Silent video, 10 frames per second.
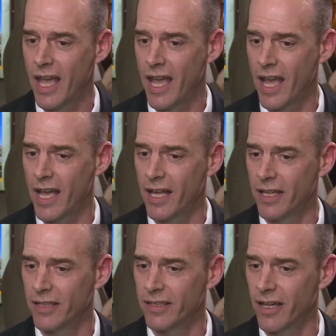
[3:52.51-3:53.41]

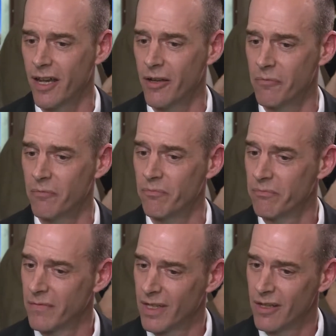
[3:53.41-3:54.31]
And
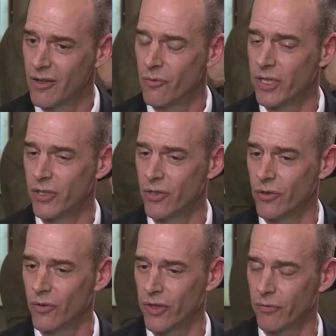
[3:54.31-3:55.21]
we
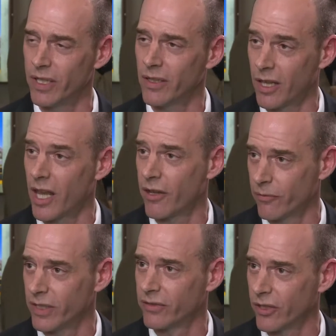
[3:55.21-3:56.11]
do a lot of
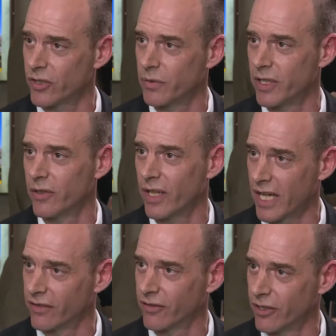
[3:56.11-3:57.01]
the research we do at
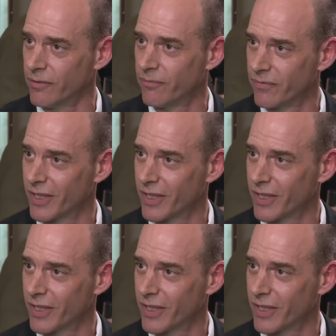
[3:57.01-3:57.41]
Kessler,